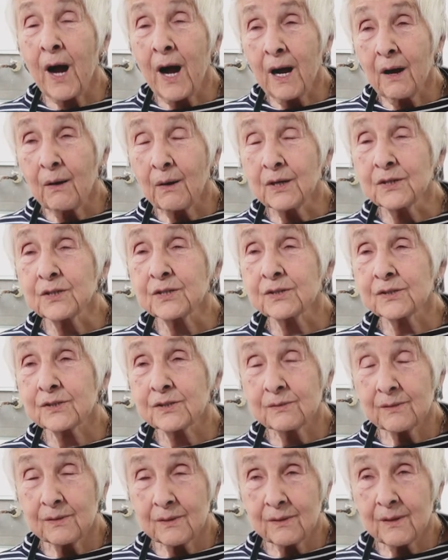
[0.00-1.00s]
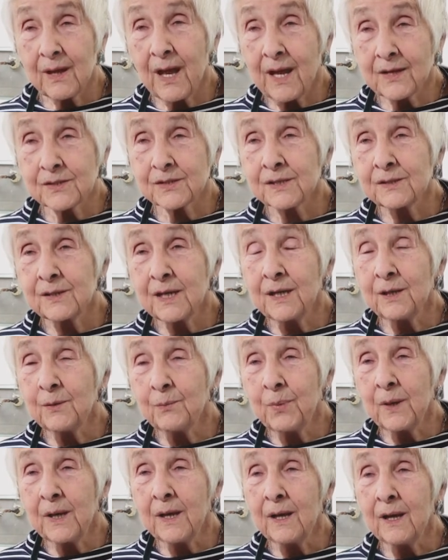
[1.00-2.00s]
hours as it
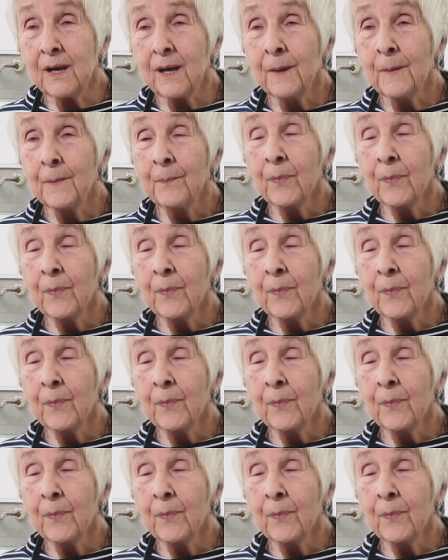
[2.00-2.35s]
need be,